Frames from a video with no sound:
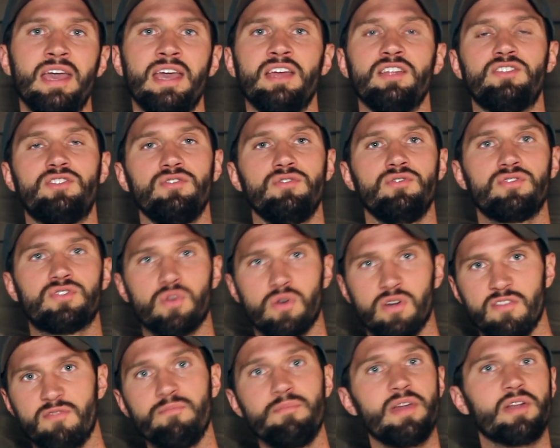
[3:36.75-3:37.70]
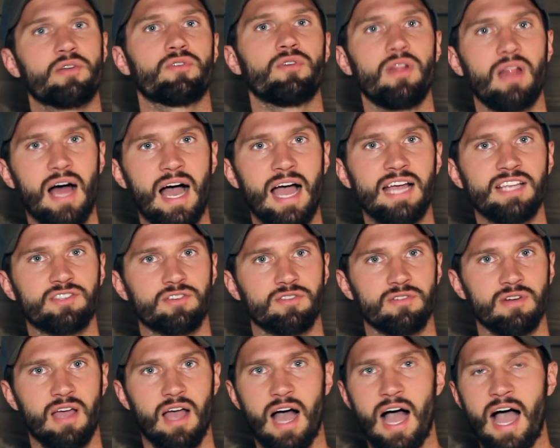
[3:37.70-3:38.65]
to sort of mineralize
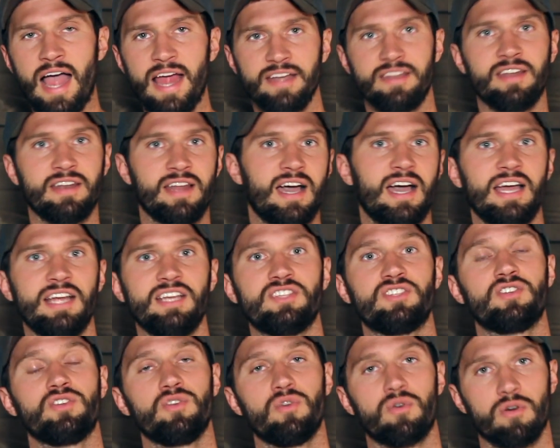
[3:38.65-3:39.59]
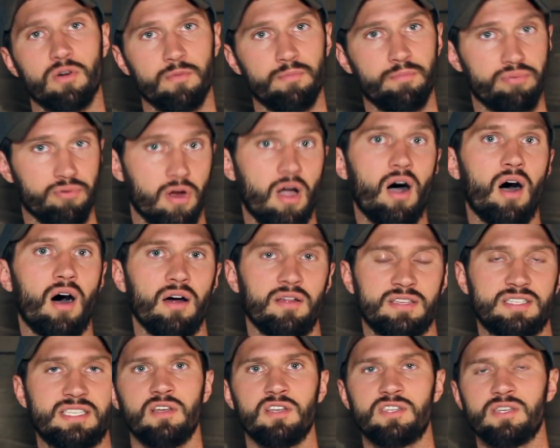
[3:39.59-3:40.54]
or iodinize your
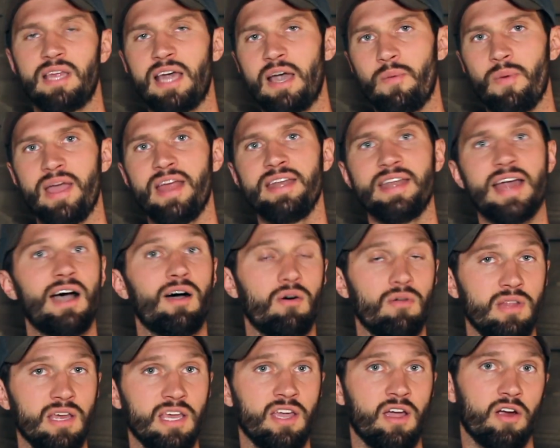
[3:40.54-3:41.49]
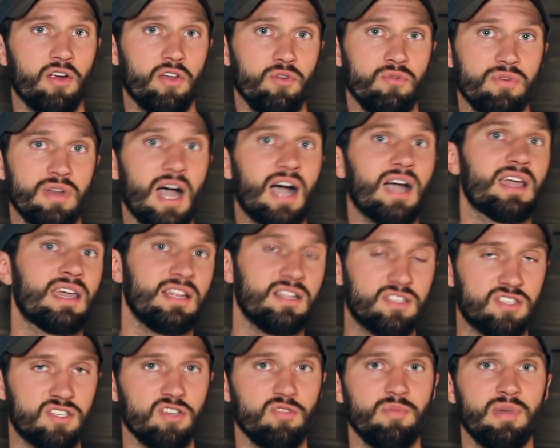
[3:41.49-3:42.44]
broths. So that way, not only are you not
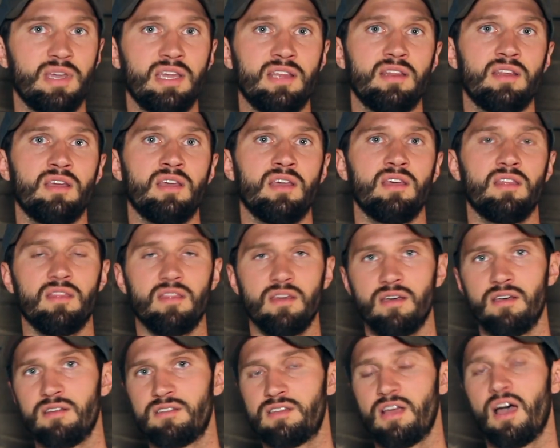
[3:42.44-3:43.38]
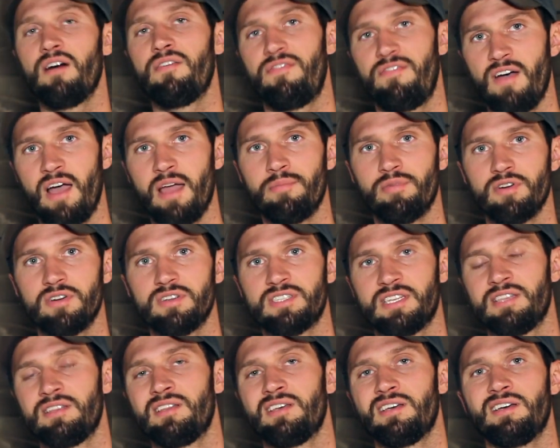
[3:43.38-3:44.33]
consuming the tough fibers
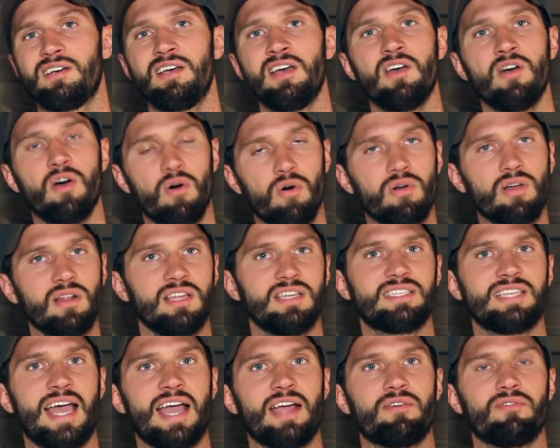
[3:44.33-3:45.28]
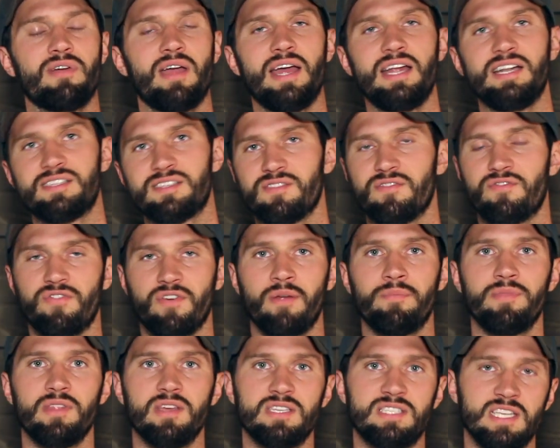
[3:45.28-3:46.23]
and the oligosaccharides
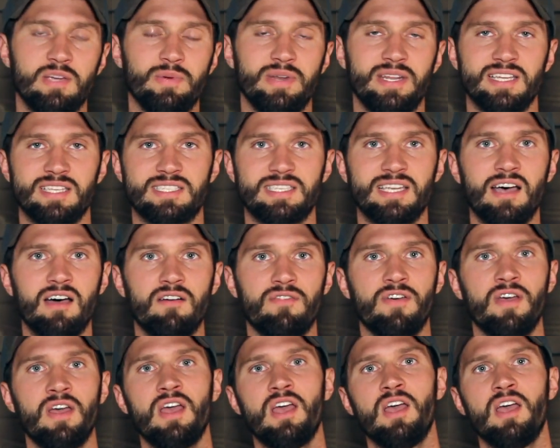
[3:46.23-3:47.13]
from the seaweed itself,